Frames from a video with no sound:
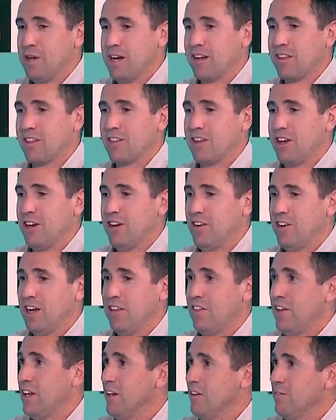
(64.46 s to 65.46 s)
young Theo, and
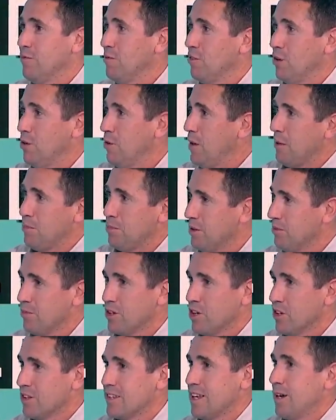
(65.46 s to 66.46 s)
then flew up and
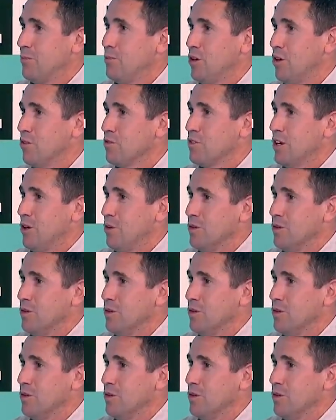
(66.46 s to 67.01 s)
got subbed off. So